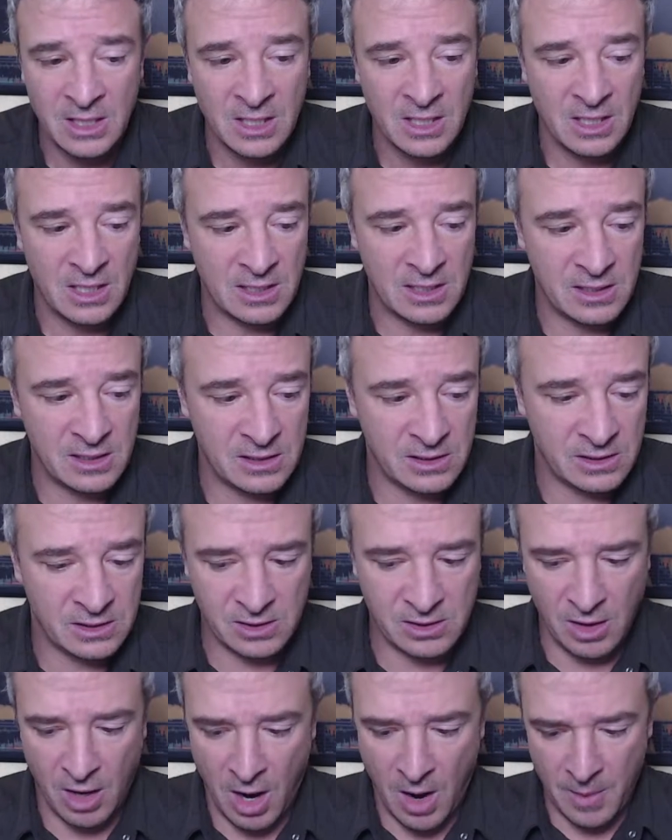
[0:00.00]

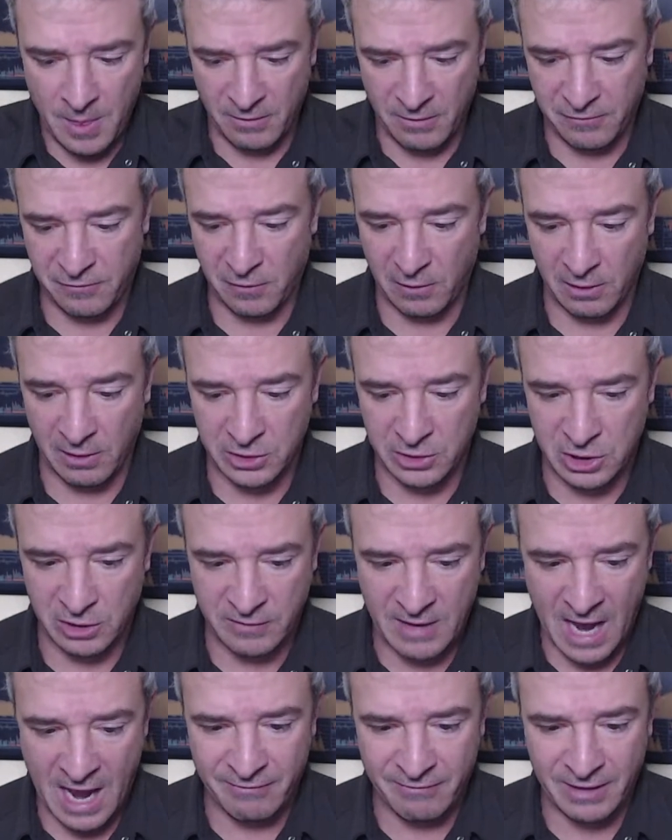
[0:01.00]
is on the verge of
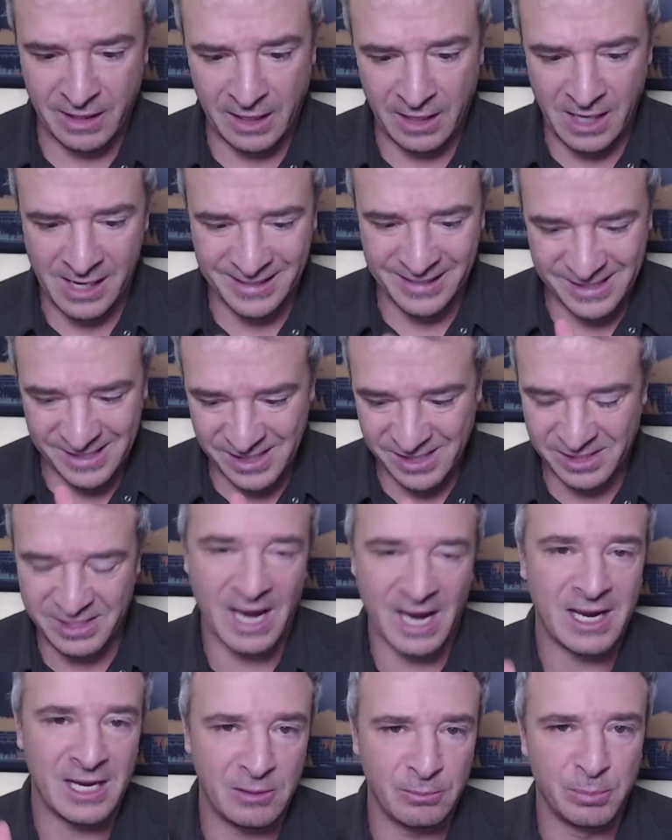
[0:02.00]
having its
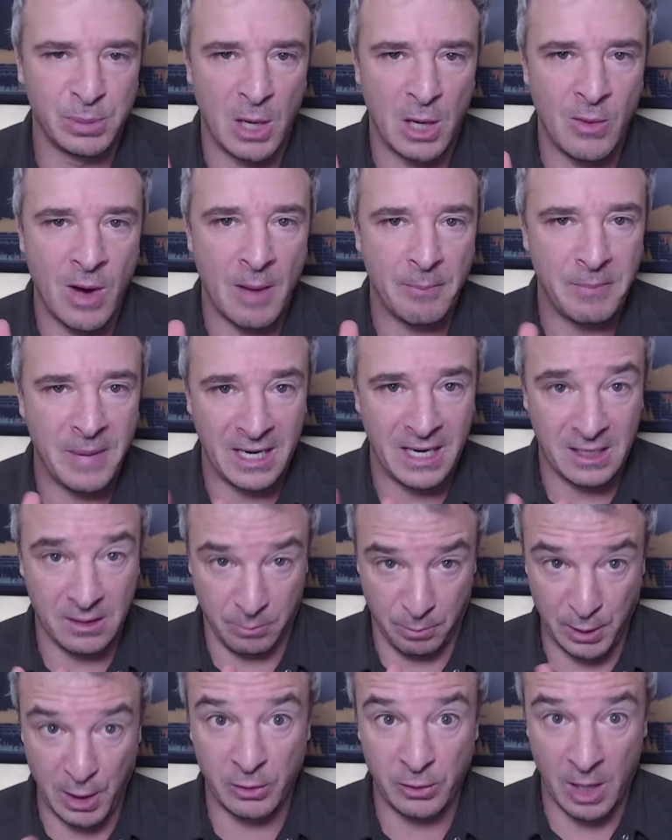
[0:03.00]
second blow up, meaning
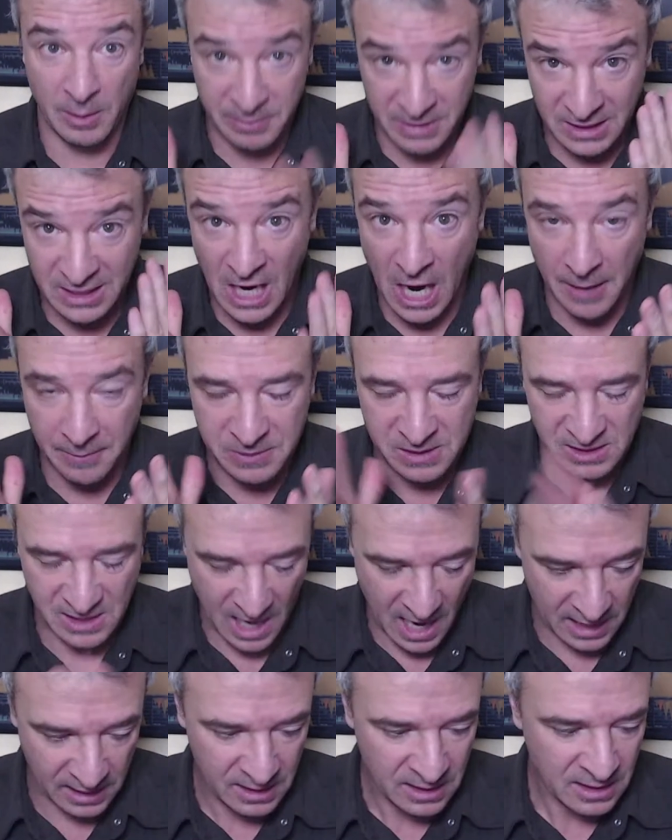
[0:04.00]
blow up to the
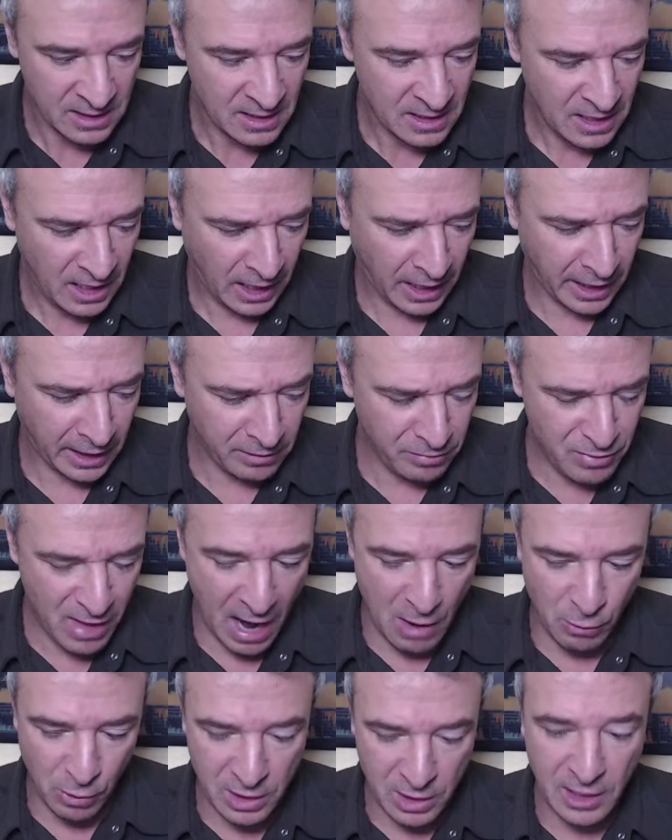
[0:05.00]
upside. And
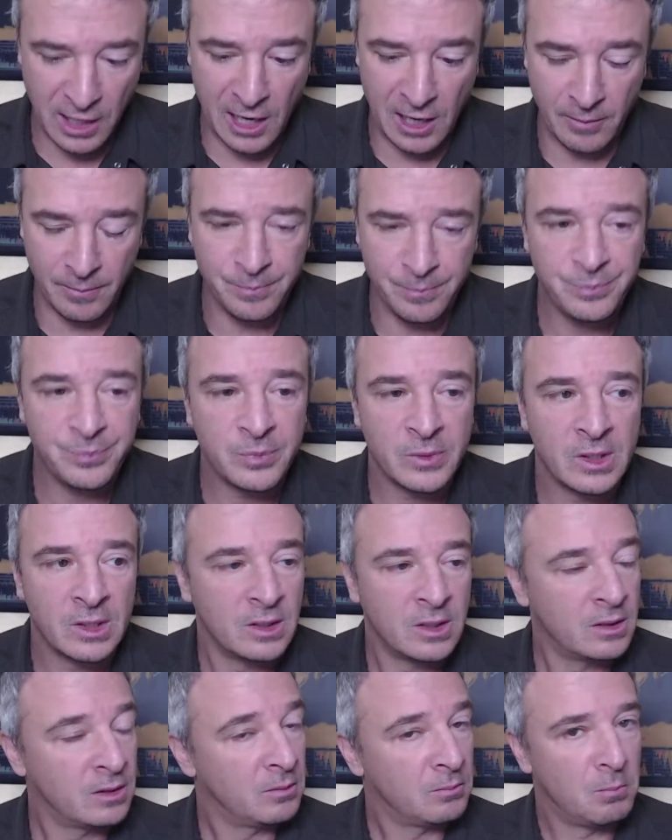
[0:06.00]
that will come,
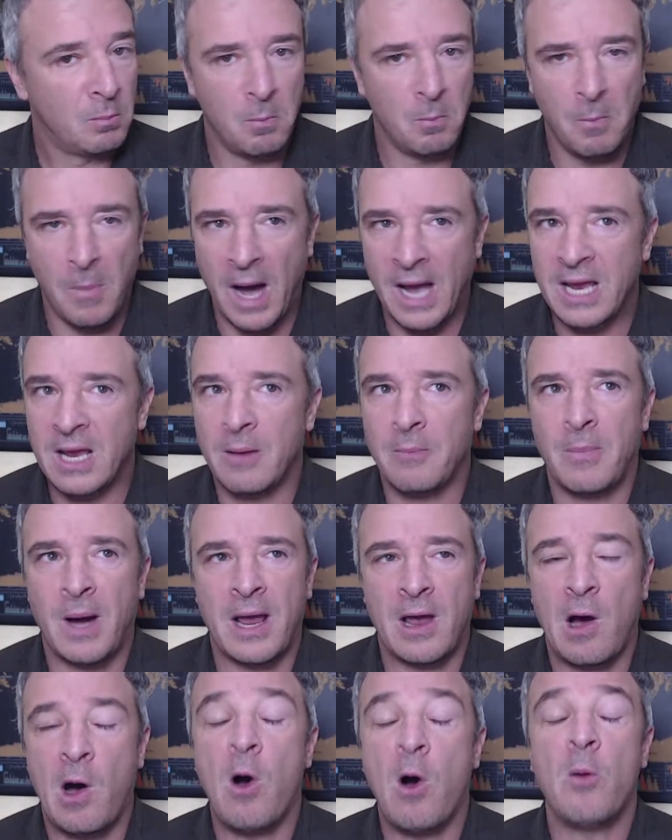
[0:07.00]
my, my
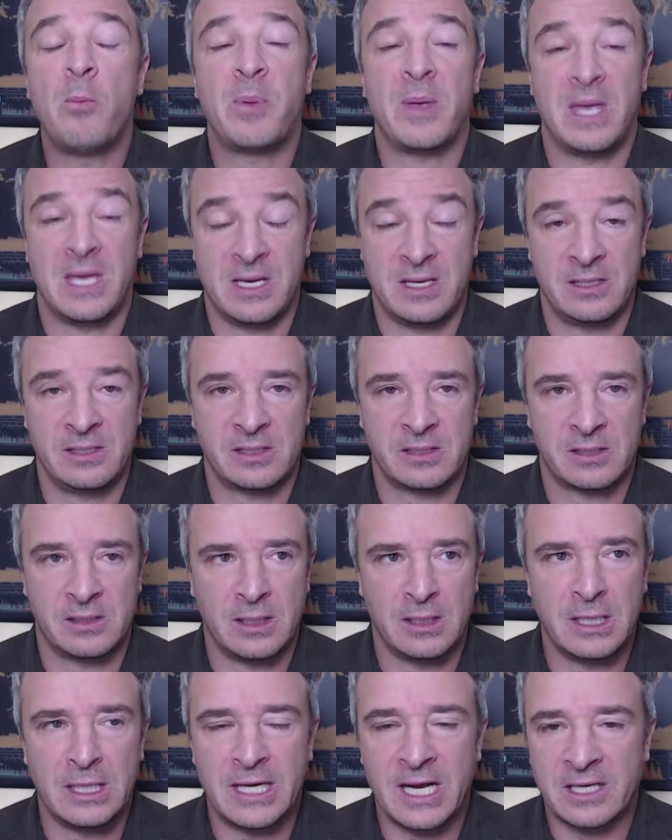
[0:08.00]
hope is,
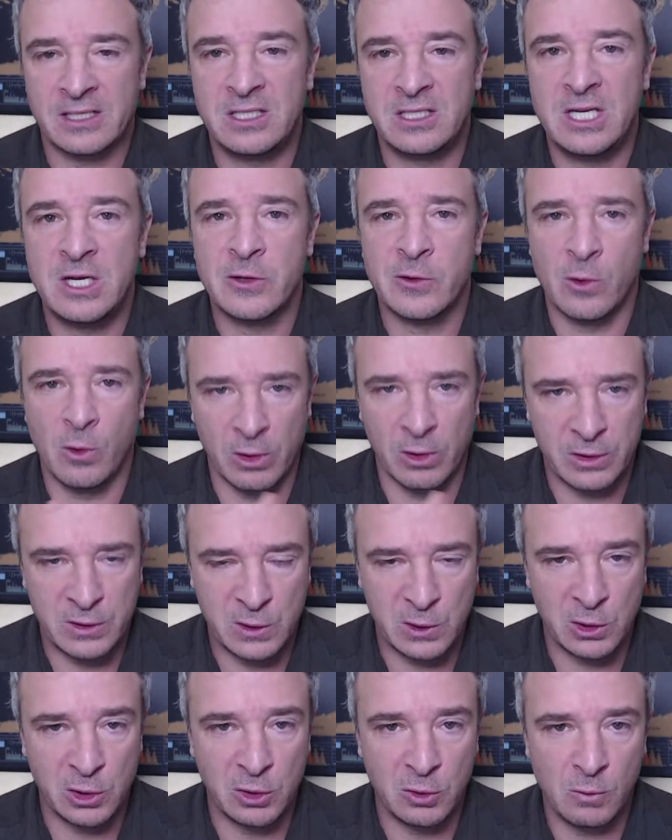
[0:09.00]
in the next year or
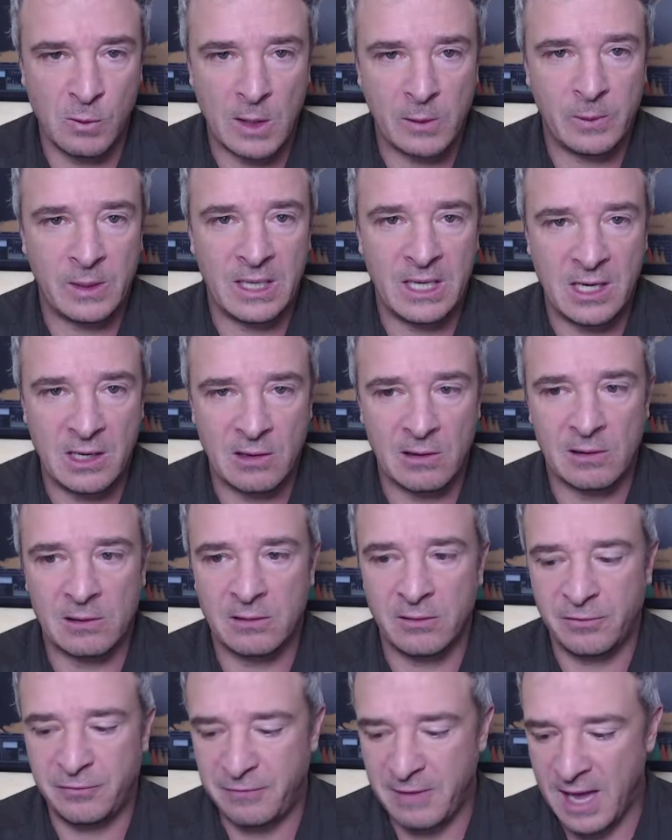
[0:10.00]
two when we hear
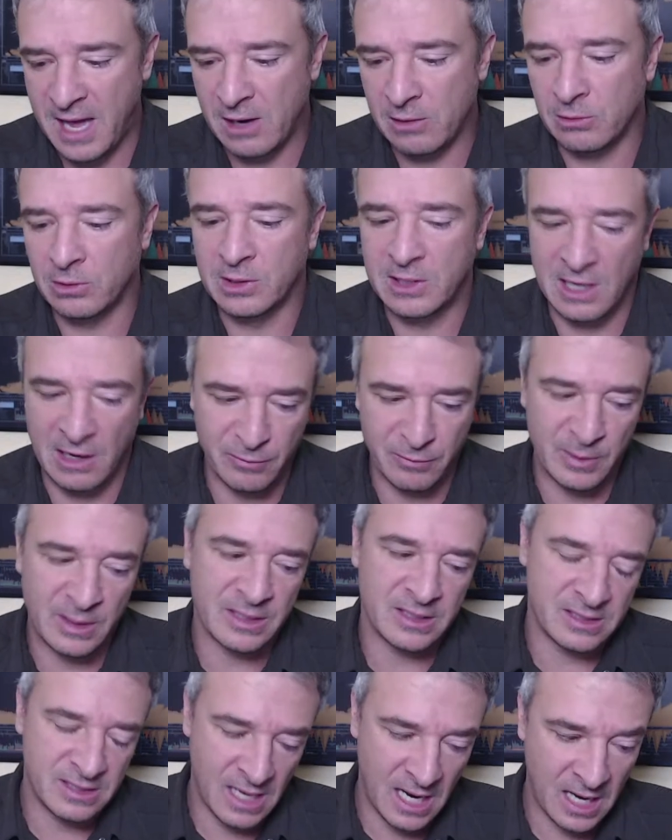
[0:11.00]
the federal
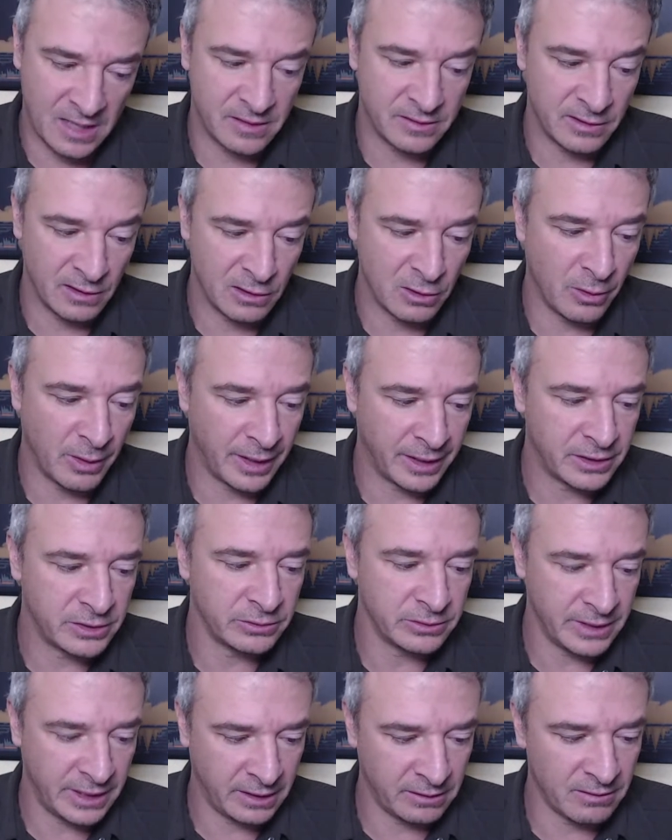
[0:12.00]
government say that they're going to
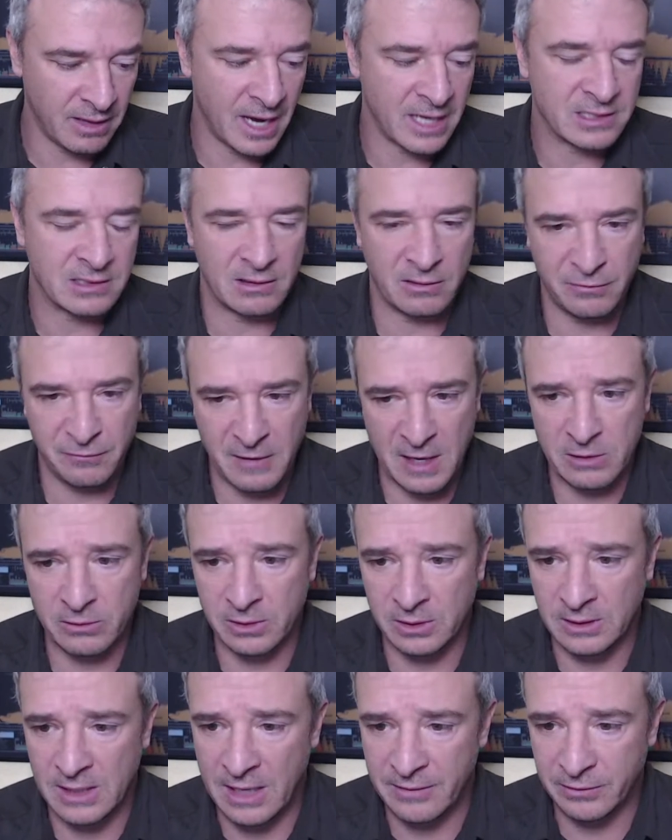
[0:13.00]
legalize on a
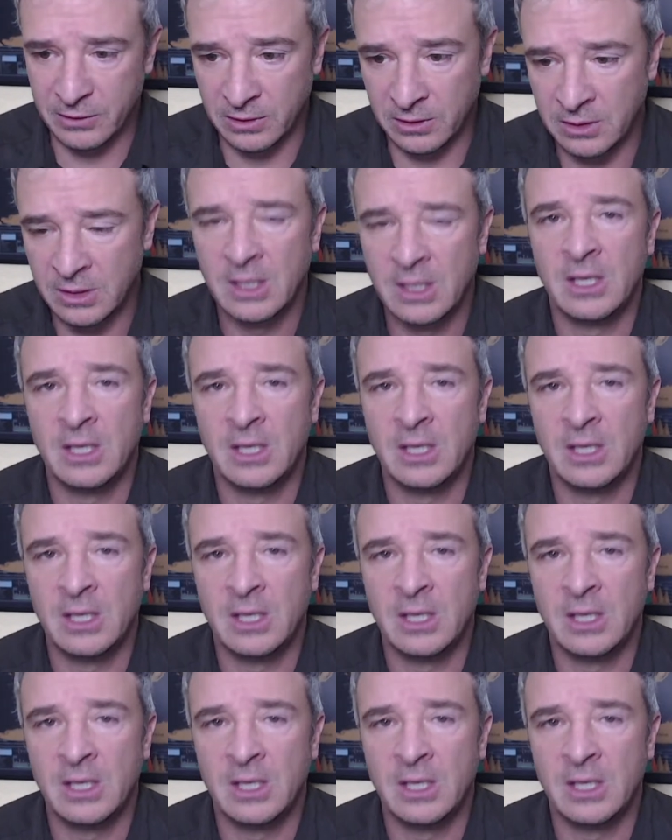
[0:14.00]
federal level